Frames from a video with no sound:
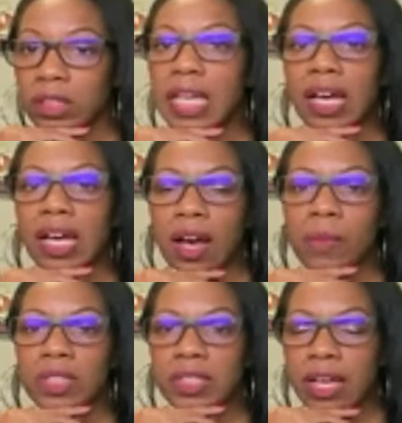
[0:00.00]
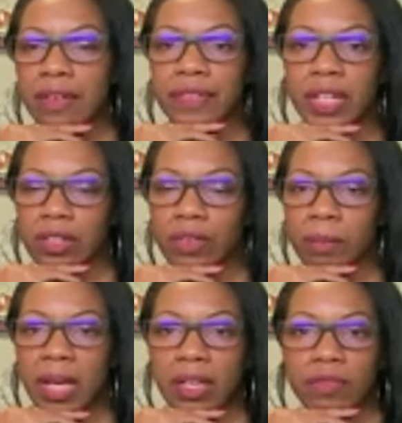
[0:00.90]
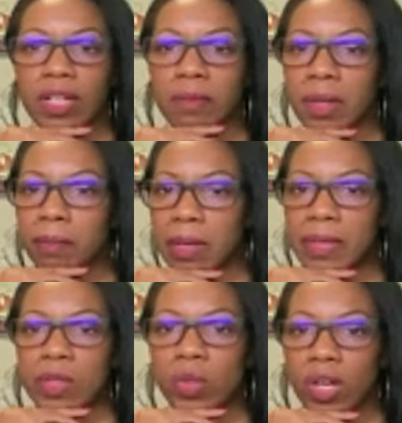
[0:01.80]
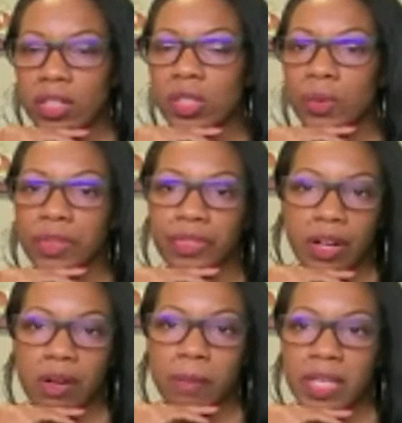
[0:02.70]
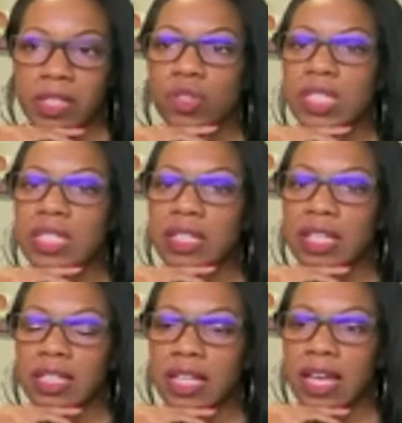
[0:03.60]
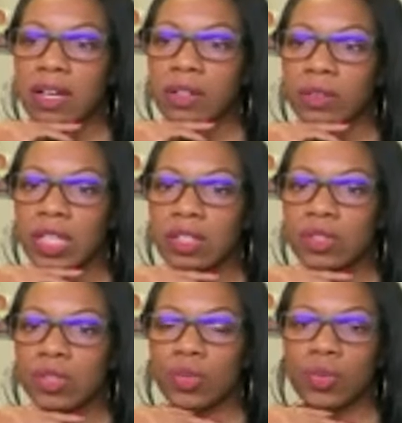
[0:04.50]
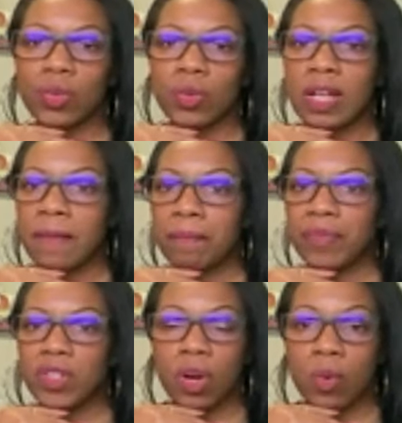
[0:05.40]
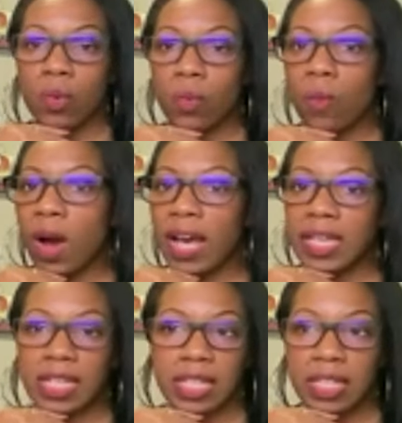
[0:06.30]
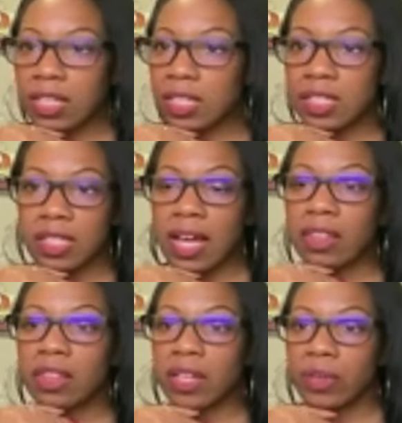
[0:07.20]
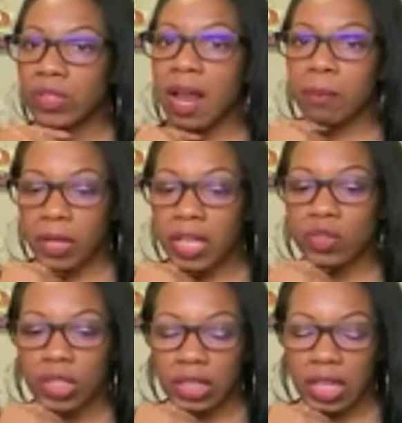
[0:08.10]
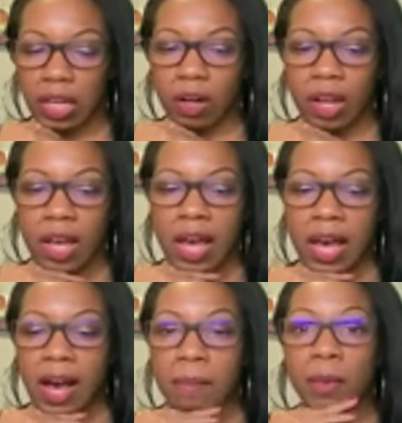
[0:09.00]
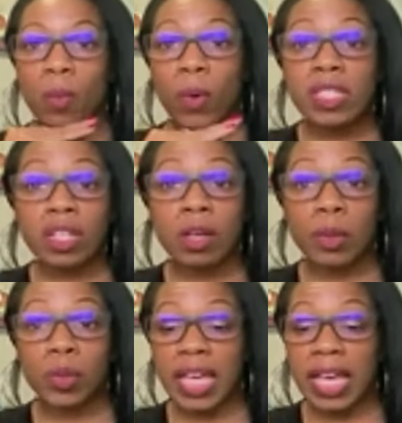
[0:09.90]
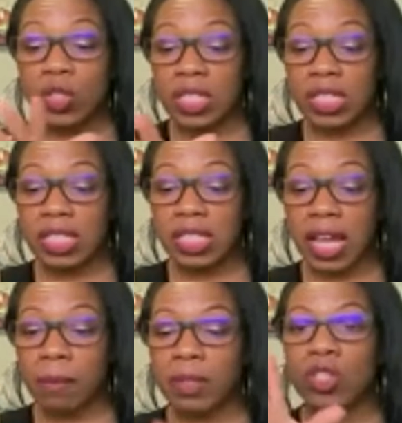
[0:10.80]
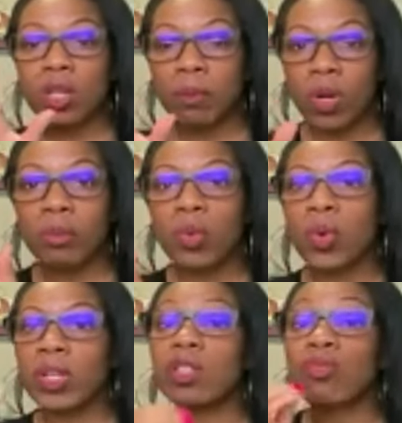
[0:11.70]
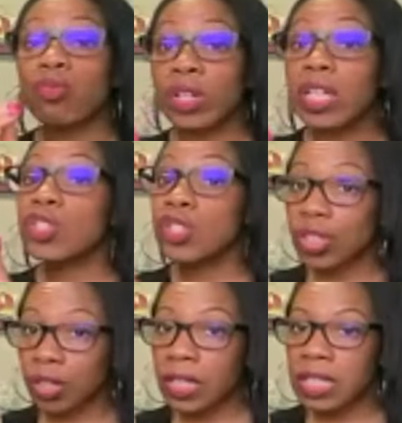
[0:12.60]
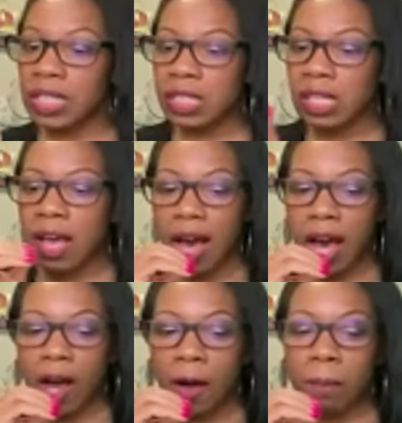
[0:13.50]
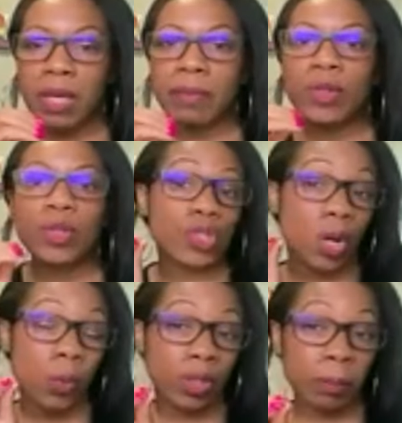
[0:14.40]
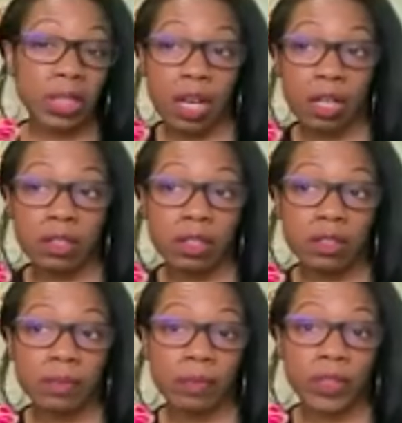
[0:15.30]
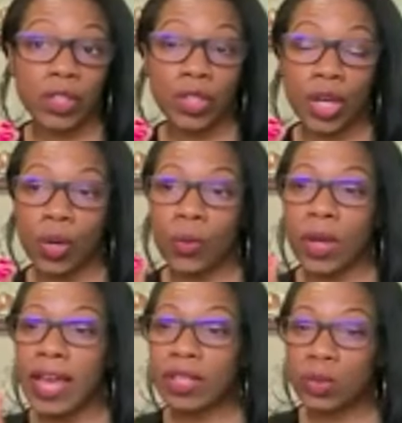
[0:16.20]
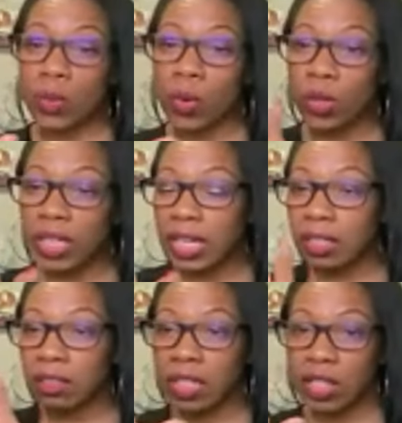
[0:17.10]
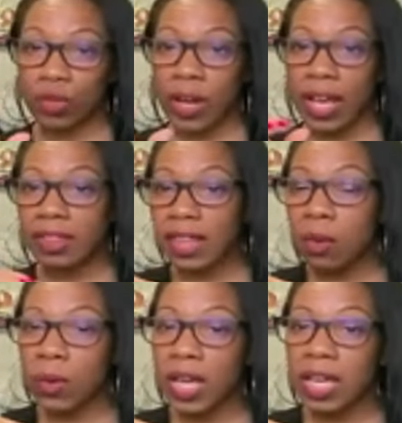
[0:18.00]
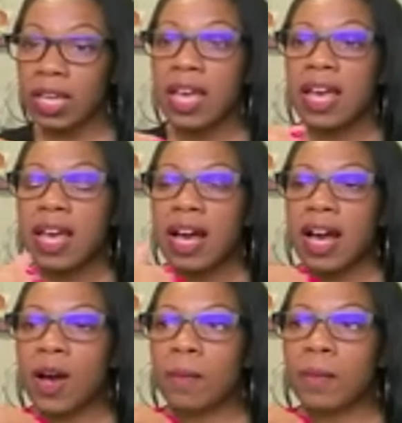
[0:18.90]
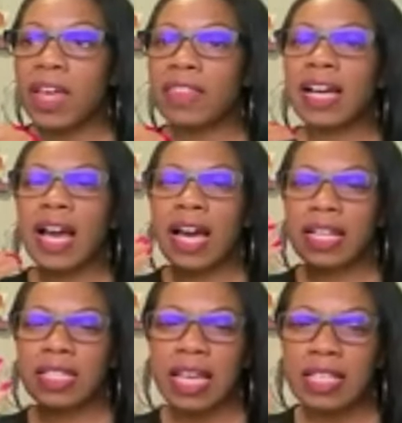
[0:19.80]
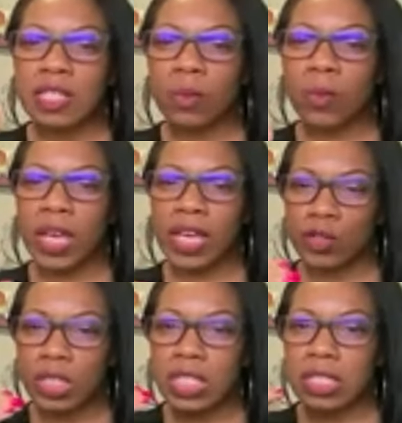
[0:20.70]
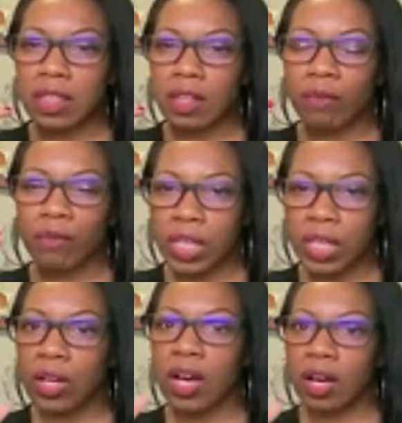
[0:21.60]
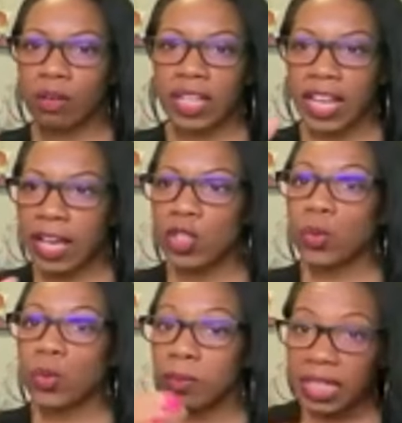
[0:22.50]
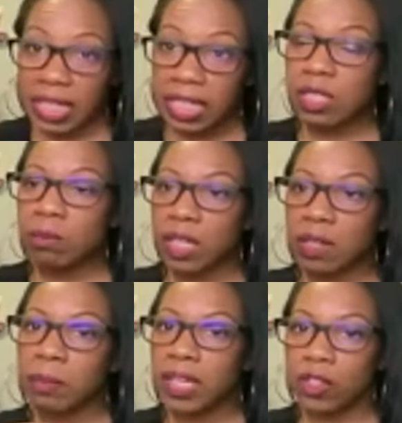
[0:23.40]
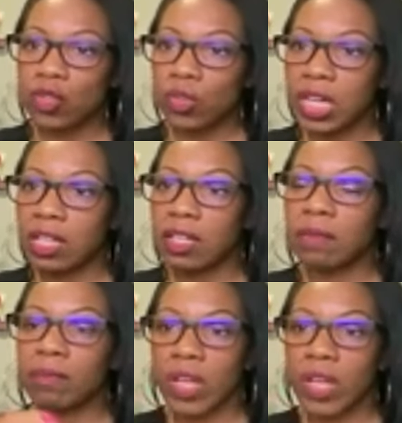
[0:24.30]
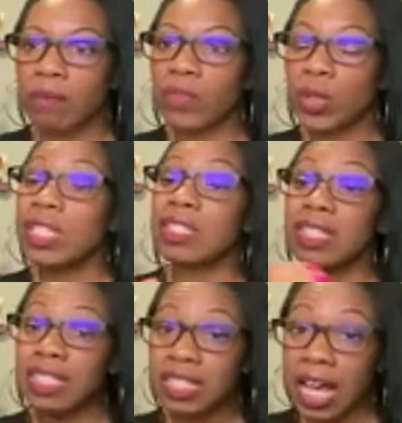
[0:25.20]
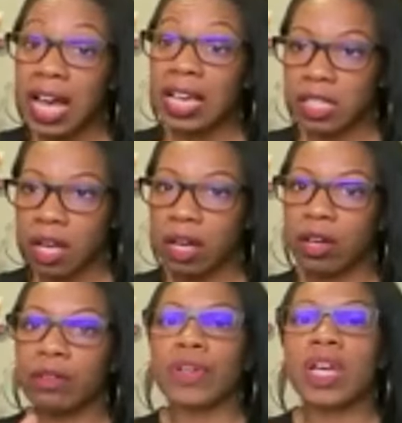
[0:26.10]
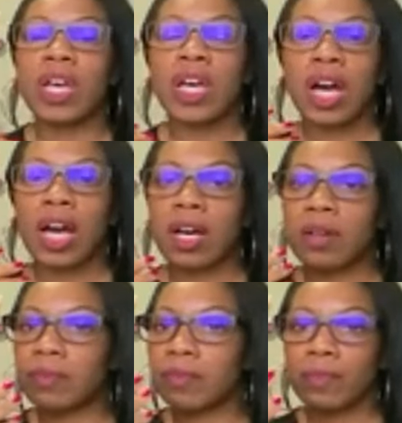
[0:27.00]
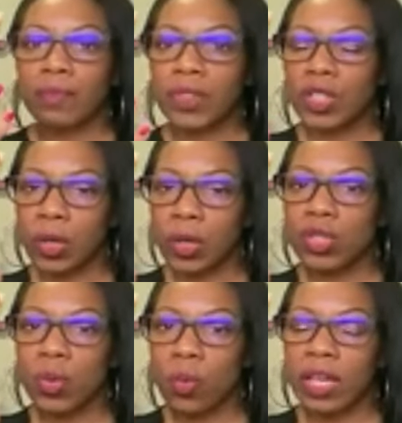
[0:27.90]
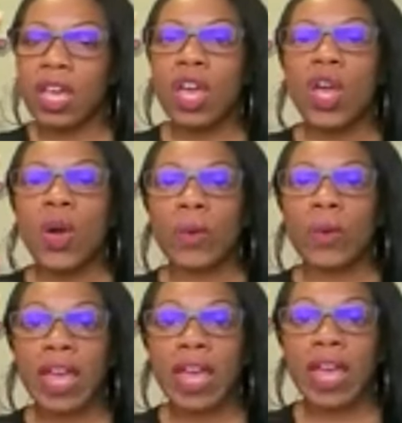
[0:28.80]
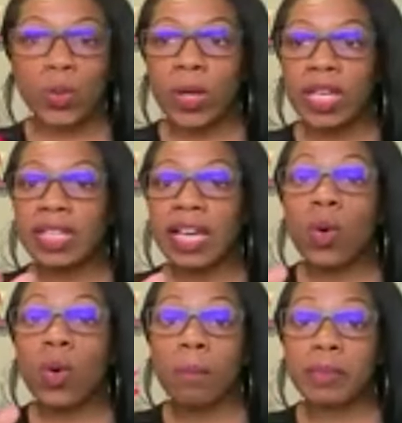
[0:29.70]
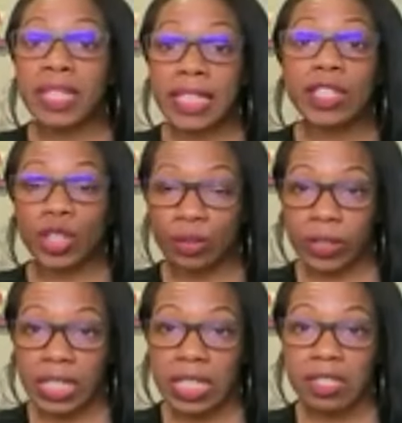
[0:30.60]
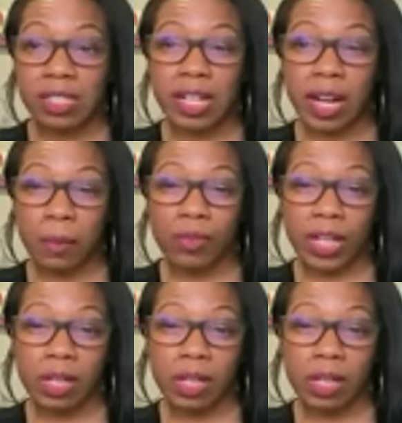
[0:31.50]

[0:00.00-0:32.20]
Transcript: yeah, I would definitely re- recommend maybe talking to a therapist just to get down into you know why it is that there's apprehension there um, but once mm-hmm. communication is established and more importantly reassurance um, maybe you can start with a plug you know and you all can interact that way um, and that kind of takes away just the fear of an actual penis being penetrated um, versus the size of um, you know, a toy. We have a toy again called P Curious that I would